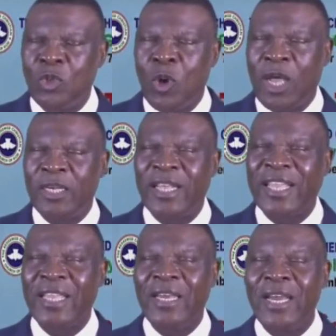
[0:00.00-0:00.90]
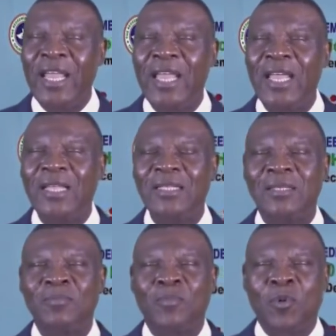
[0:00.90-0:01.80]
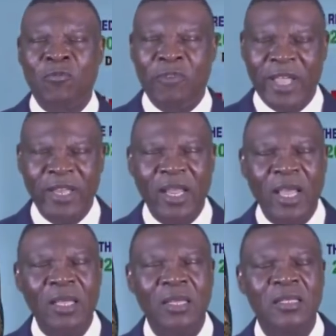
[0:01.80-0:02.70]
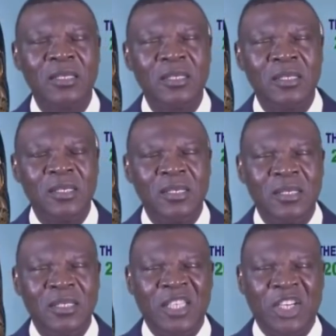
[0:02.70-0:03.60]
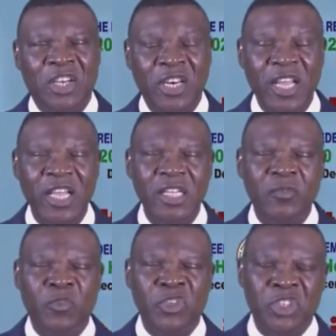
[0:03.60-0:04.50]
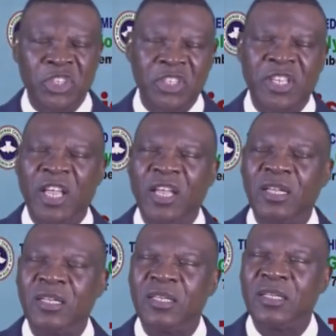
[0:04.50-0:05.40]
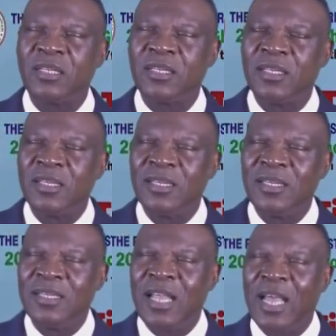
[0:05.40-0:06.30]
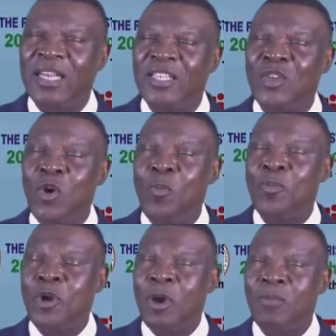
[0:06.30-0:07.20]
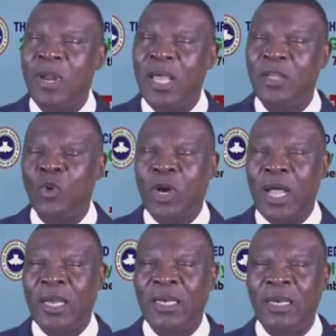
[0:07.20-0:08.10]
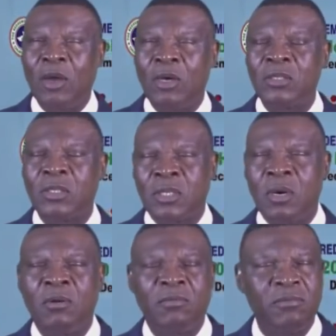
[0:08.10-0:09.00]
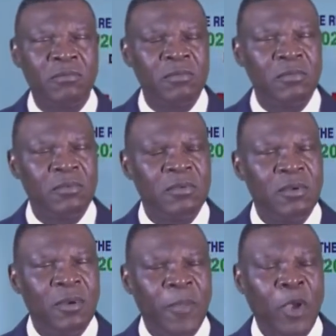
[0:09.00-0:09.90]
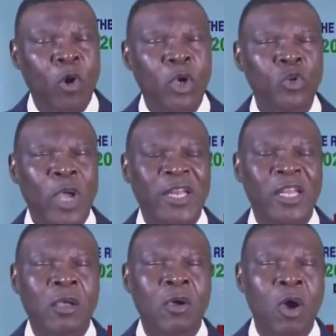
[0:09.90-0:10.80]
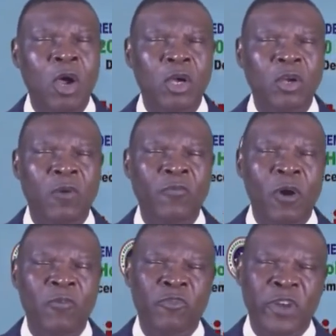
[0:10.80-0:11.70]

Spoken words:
You are the great provider, the great physician. There is no problem you cannot solve. Because you are the God of all